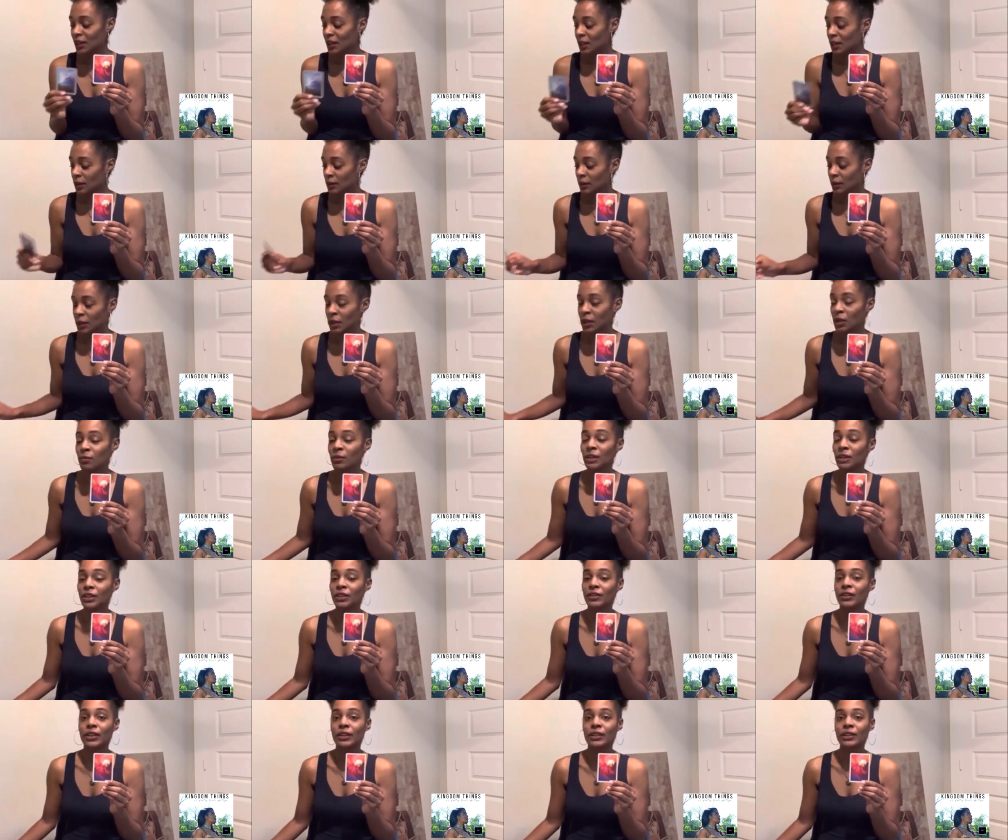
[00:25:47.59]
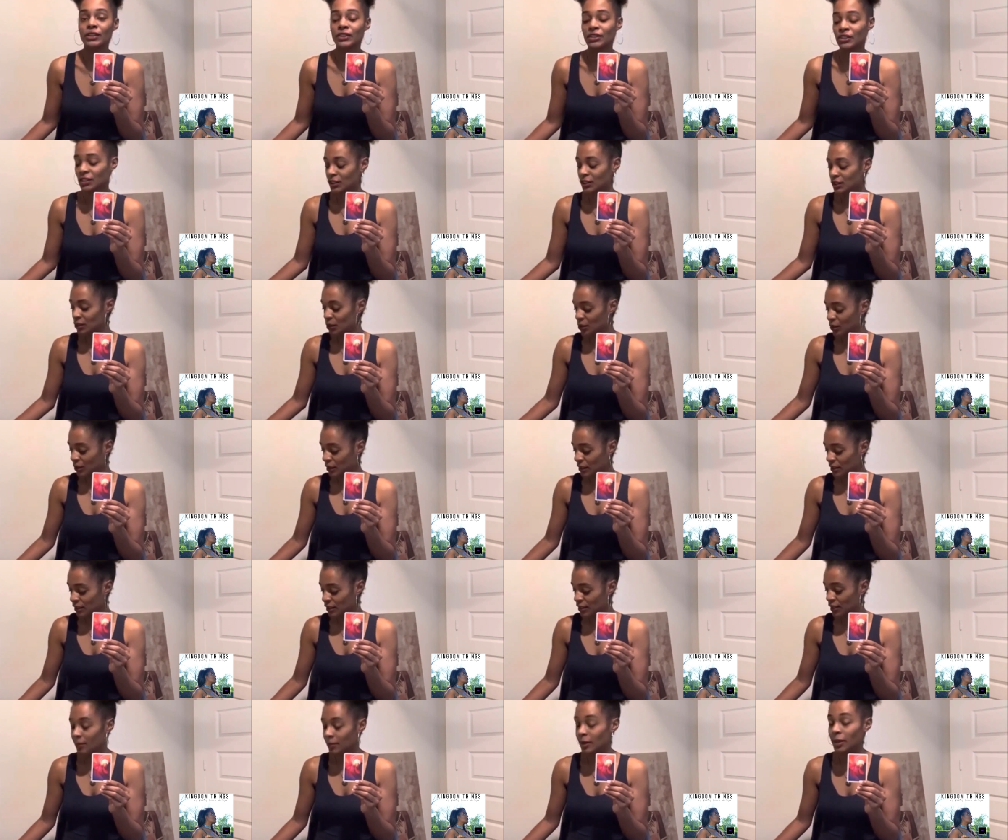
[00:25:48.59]
where you put your energy towards,
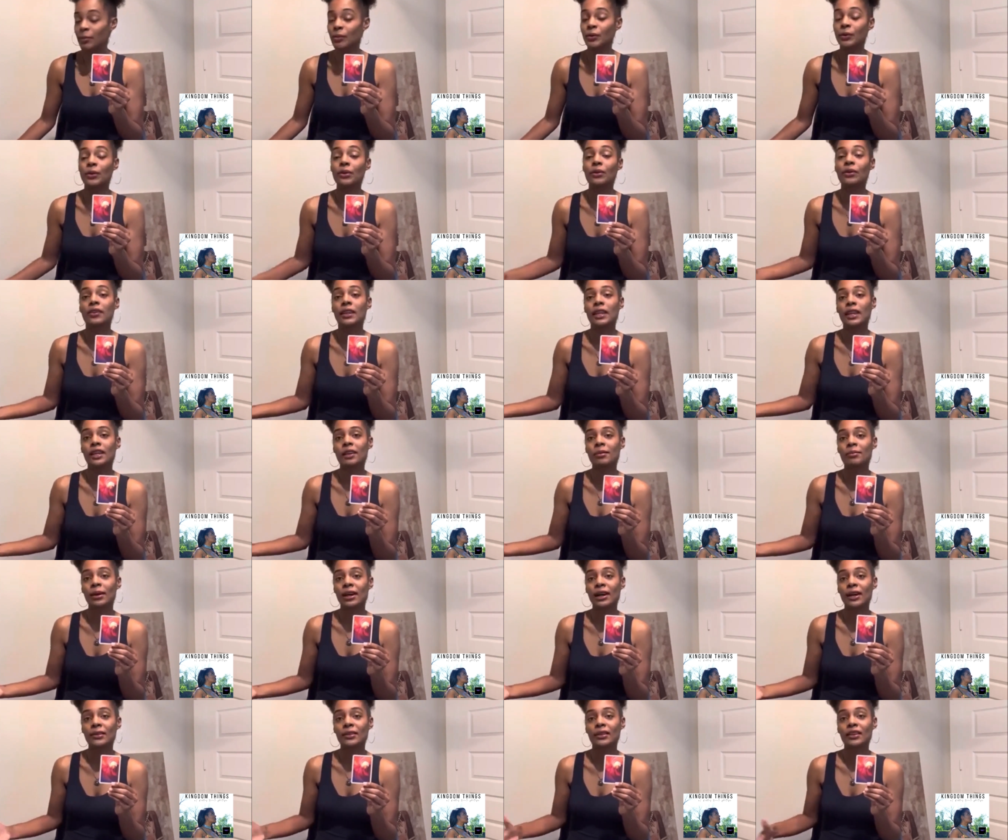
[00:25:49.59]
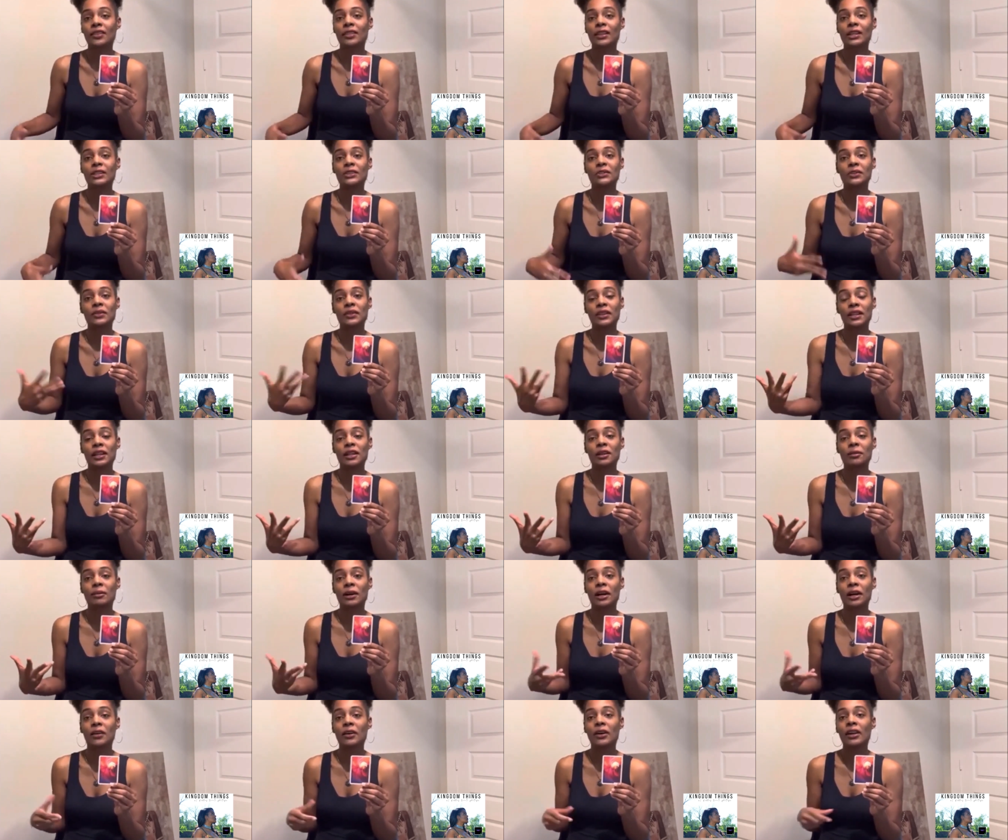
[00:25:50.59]
the people you think about, the things you think
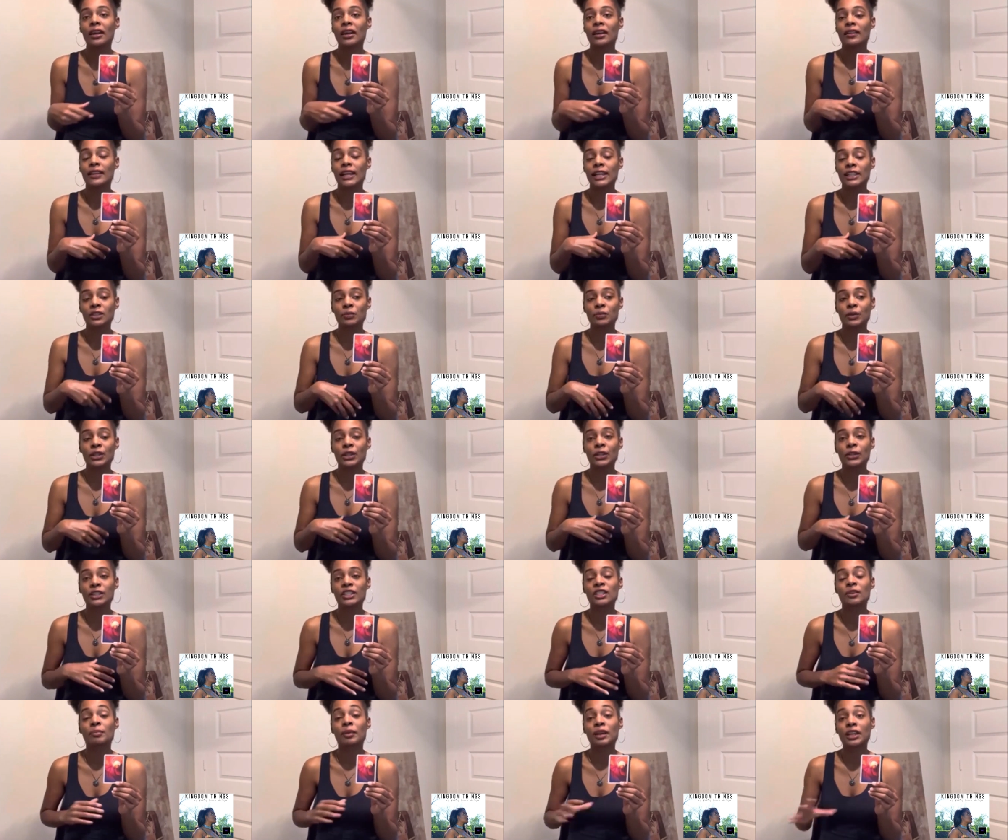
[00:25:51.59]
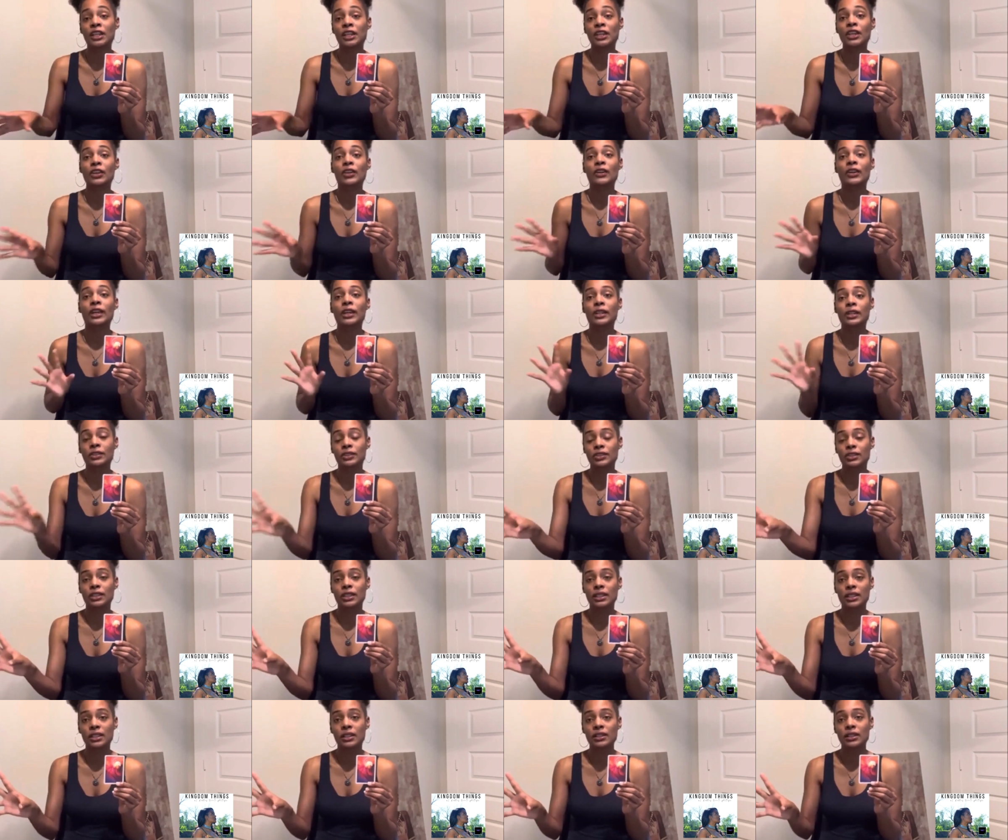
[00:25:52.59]
about, that's where you're spending your
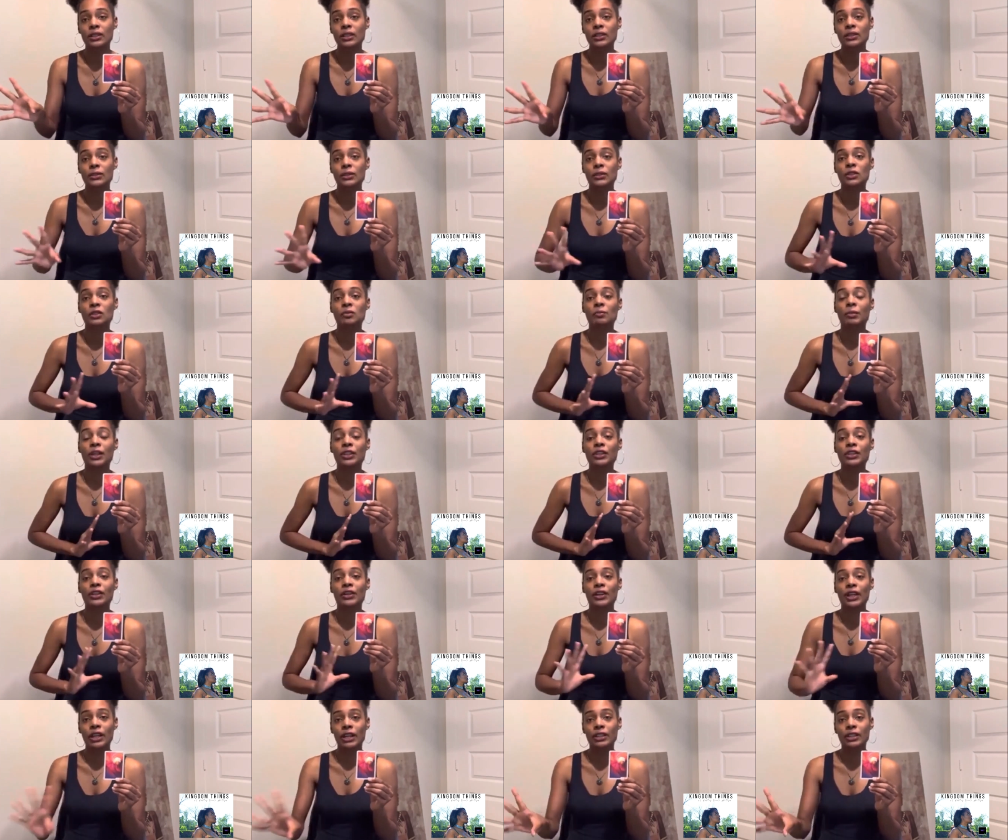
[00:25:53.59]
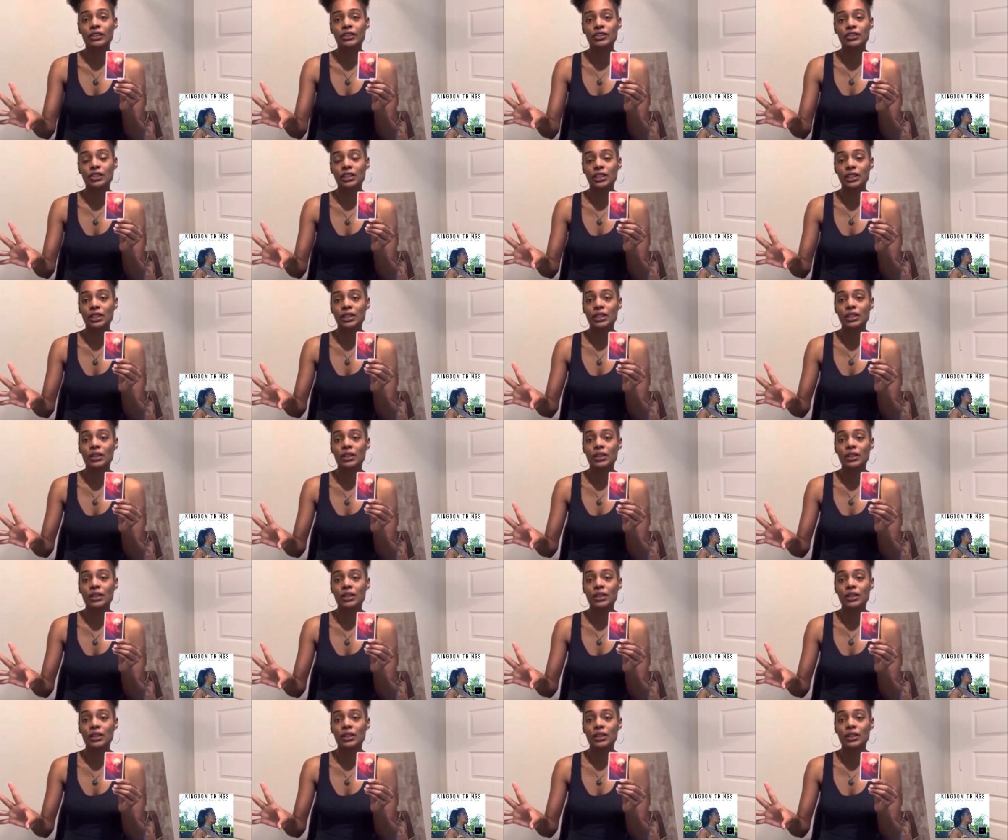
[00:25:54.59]
energy. So spend your energy